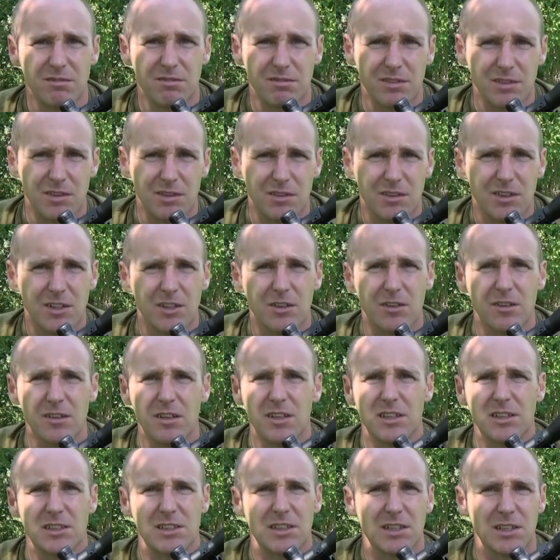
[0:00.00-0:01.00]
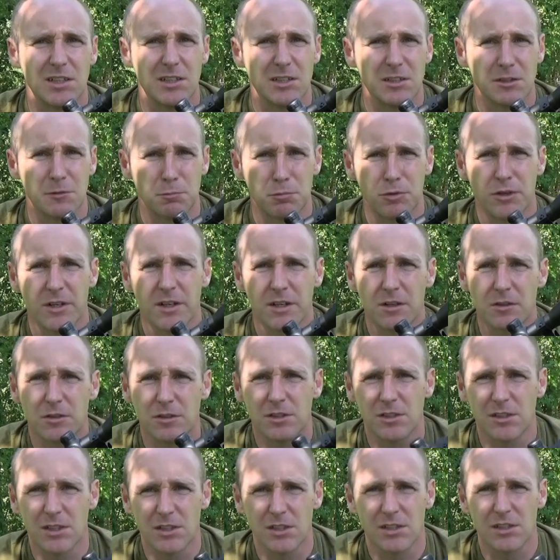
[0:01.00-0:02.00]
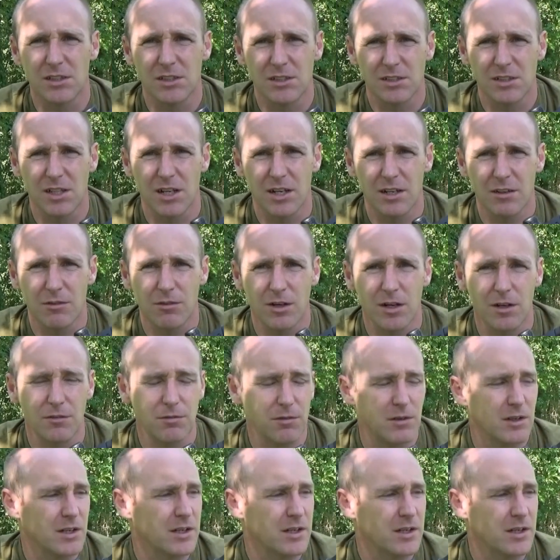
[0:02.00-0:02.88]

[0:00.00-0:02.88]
all in all, it's a pretty good starter rifle.